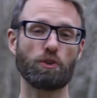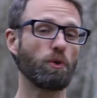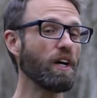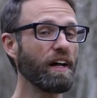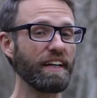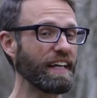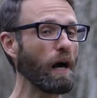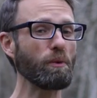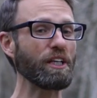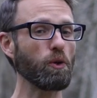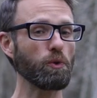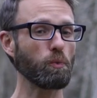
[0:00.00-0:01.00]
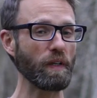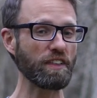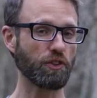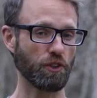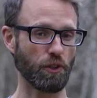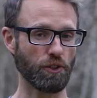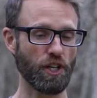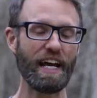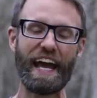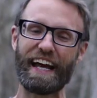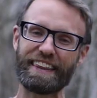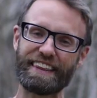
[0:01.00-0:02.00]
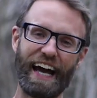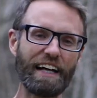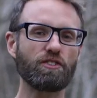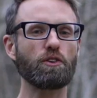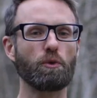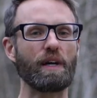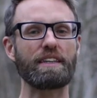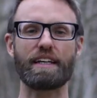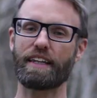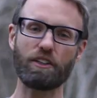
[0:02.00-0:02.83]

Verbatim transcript: So now we know the research, and that's the great thing.